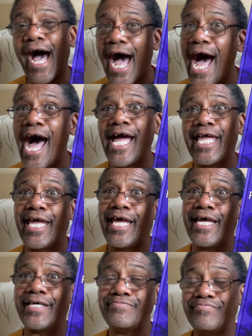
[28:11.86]
I
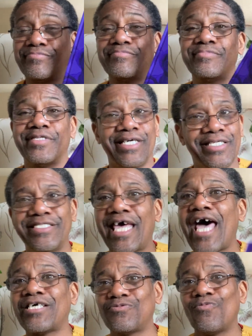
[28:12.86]
am.
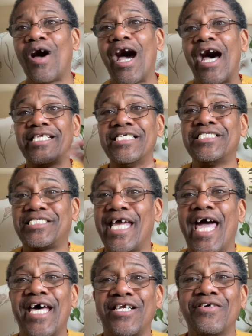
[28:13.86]
That's why this
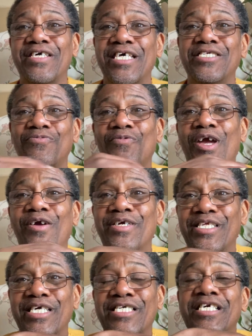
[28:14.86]
channel is where it
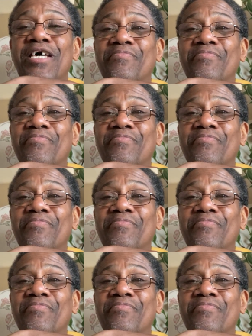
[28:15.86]
is,